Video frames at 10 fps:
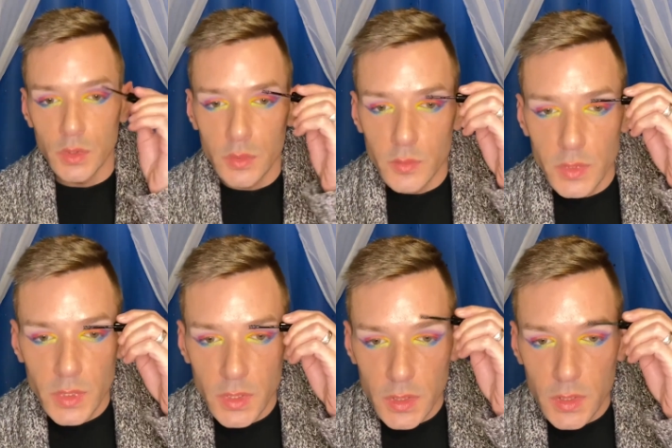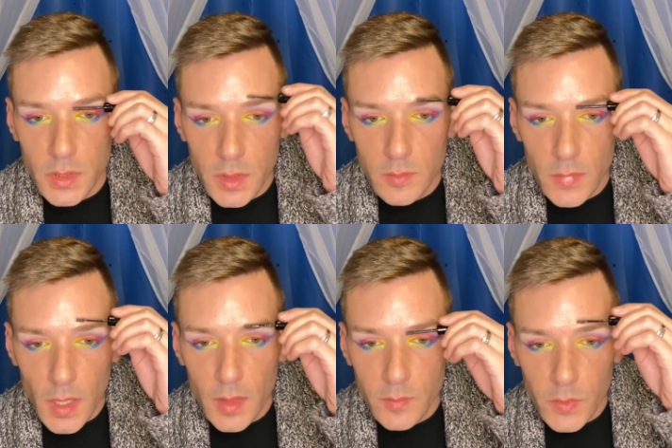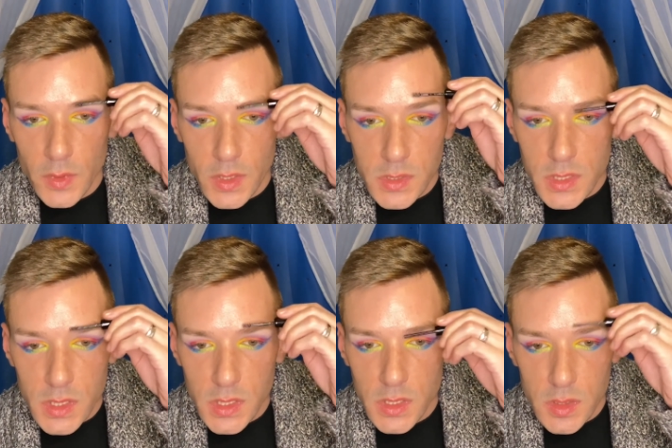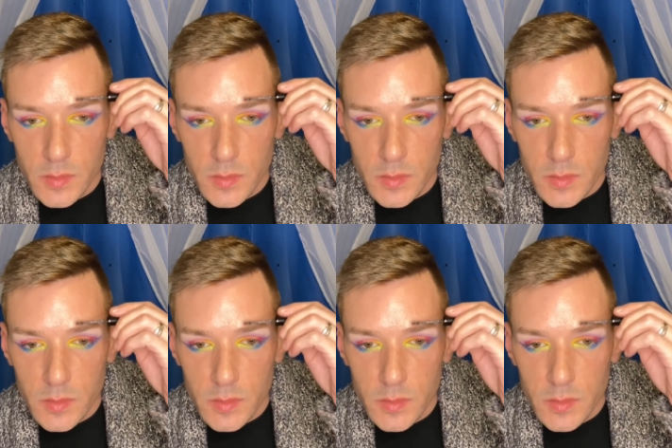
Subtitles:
We're gonna get them bad boys up.